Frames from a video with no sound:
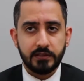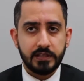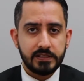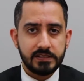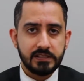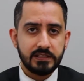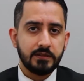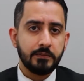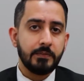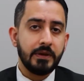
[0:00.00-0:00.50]

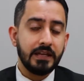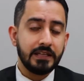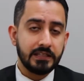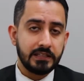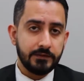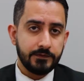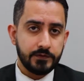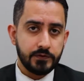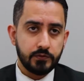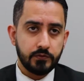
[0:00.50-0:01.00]
Let's say the bank
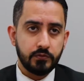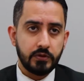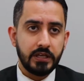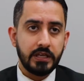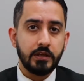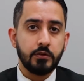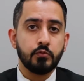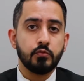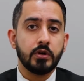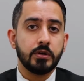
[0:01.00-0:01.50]
gives you
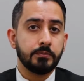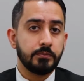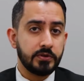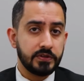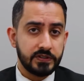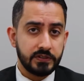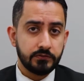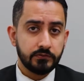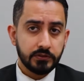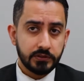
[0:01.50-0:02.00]
a
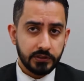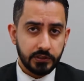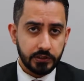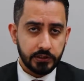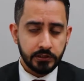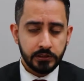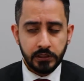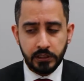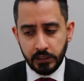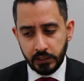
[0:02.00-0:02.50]
1%
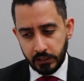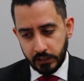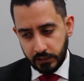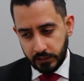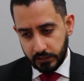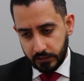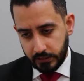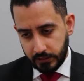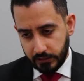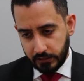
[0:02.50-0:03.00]
return.
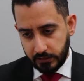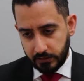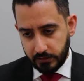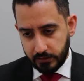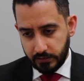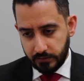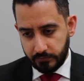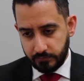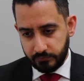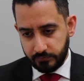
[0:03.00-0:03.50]

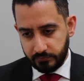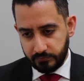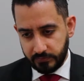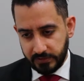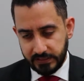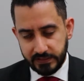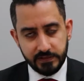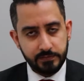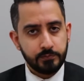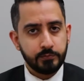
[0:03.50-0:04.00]

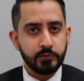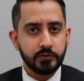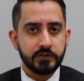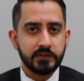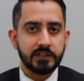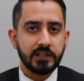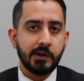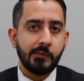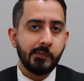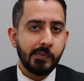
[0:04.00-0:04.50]
Let's
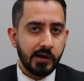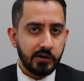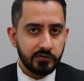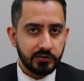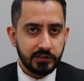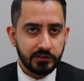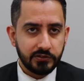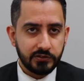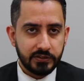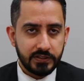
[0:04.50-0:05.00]
put
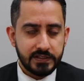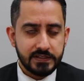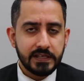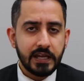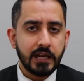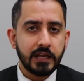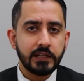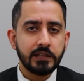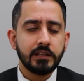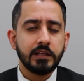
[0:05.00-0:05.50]
compounding to the
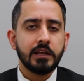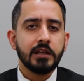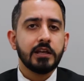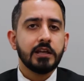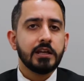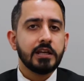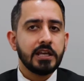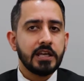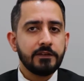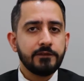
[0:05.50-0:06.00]
side.
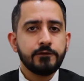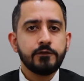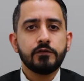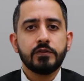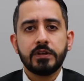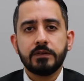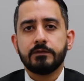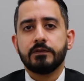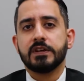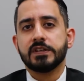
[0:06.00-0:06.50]
If
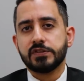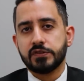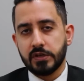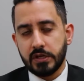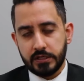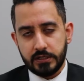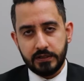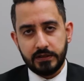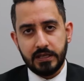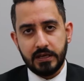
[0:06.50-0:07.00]
you invest
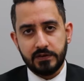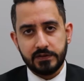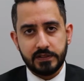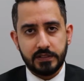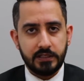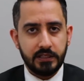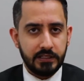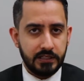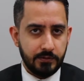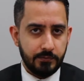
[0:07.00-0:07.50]
your
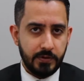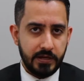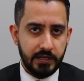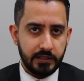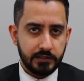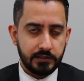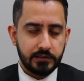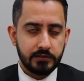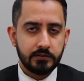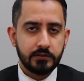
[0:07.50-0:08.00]
$100,000 in a
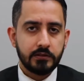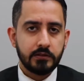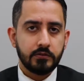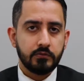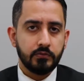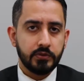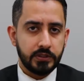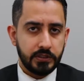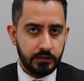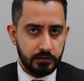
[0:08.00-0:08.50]
bank
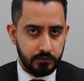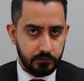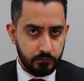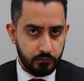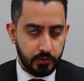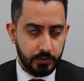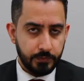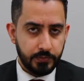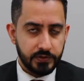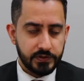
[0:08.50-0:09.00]
with a
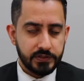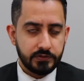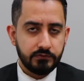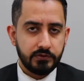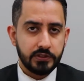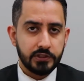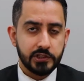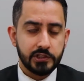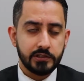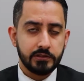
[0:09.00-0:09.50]
1%
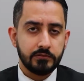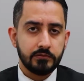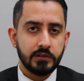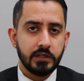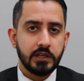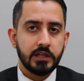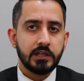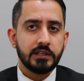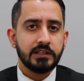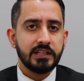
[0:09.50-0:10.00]

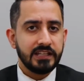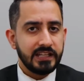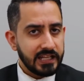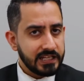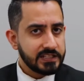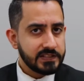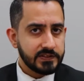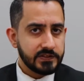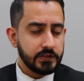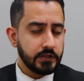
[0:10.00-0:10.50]
return, the
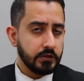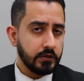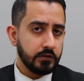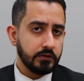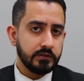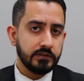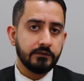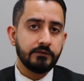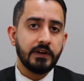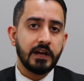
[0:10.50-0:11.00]
next
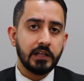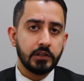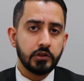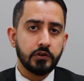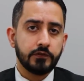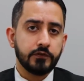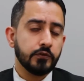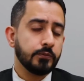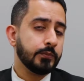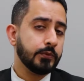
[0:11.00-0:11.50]
year the
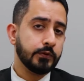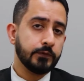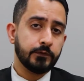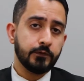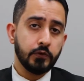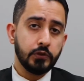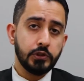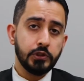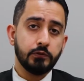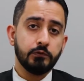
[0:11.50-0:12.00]
value of your
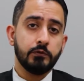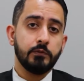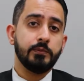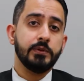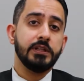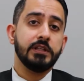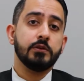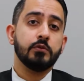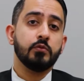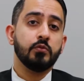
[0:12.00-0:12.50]
portfolio will
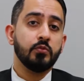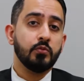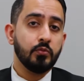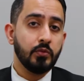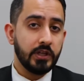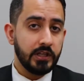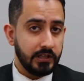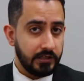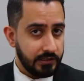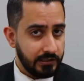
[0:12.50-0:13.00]
be
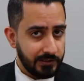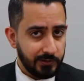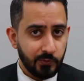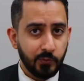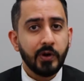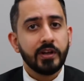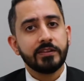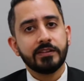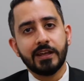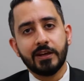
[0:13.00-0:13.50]

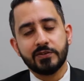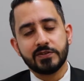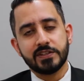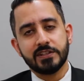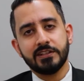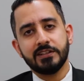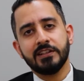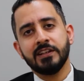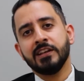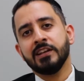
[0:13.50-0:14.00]

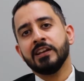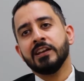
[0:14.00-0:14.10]
$101,000.